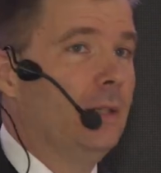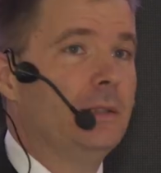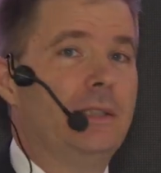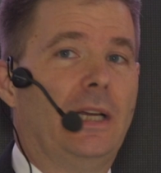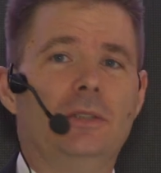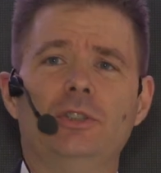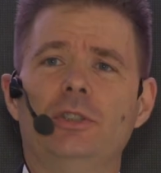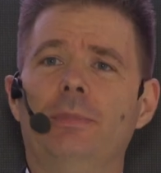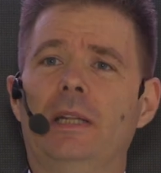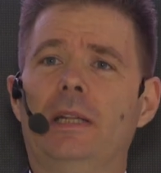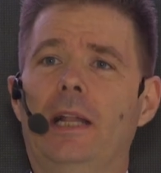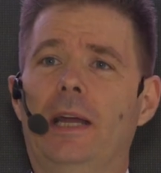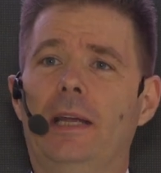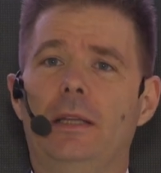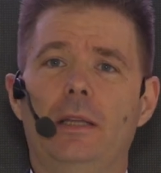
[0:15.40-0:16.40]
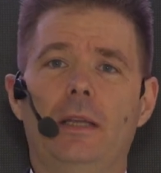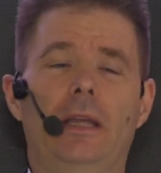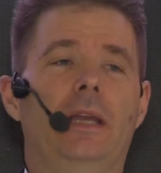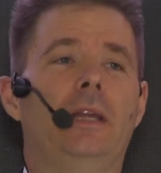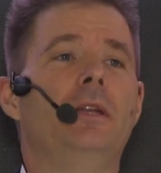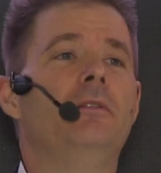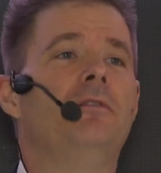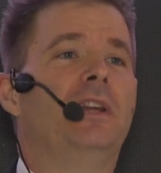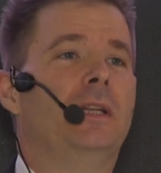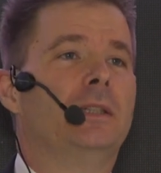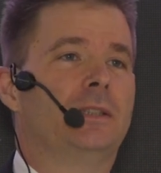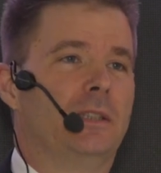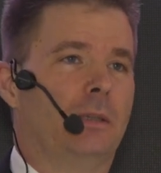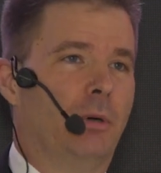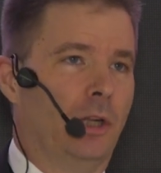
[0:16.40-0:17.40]
Sounds a bit like
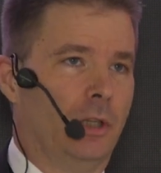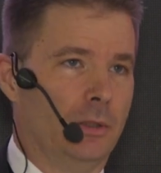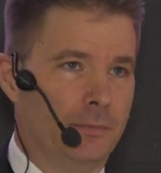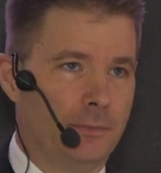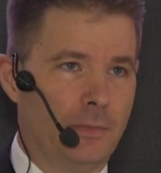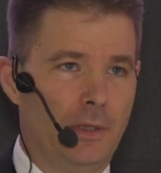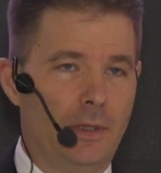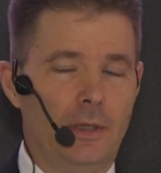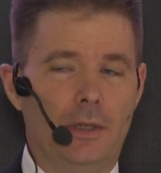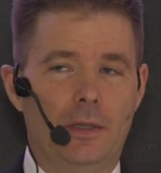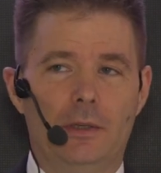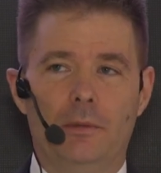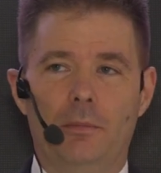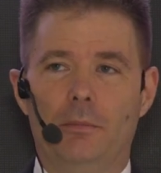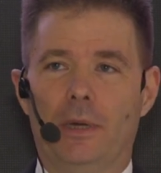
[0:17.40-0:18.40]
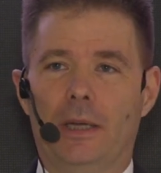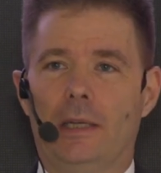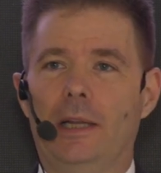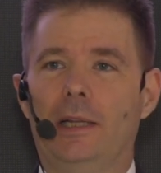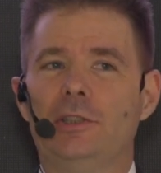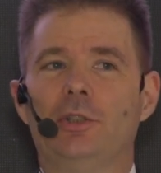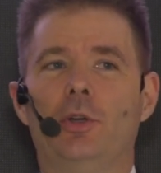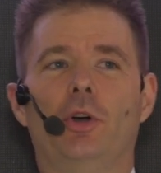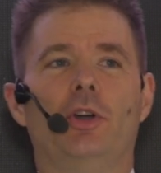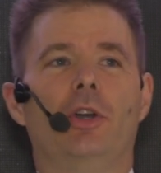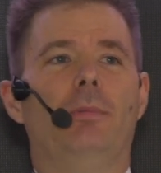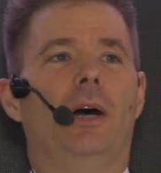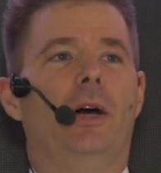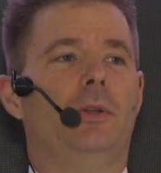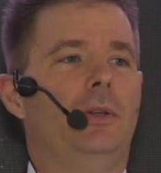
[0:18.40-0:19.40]
invincible, but let's talk
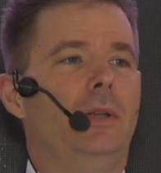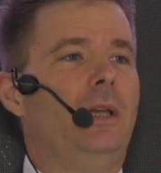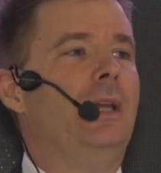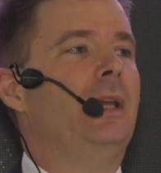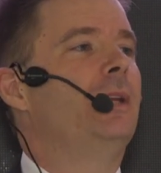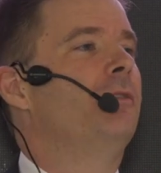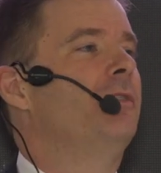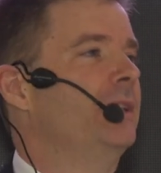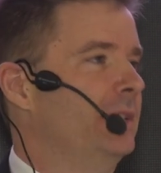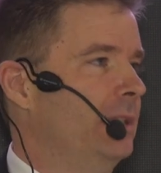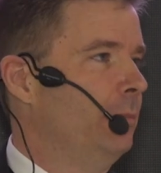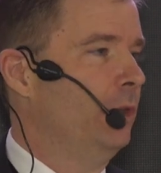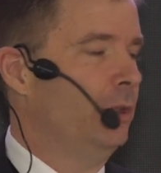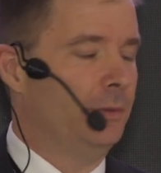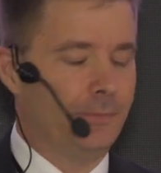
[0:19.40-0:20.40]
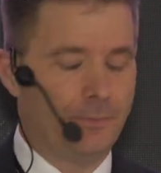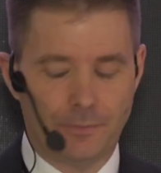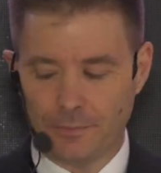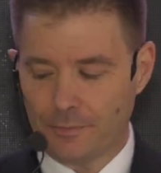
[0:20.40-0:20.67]
about invisible.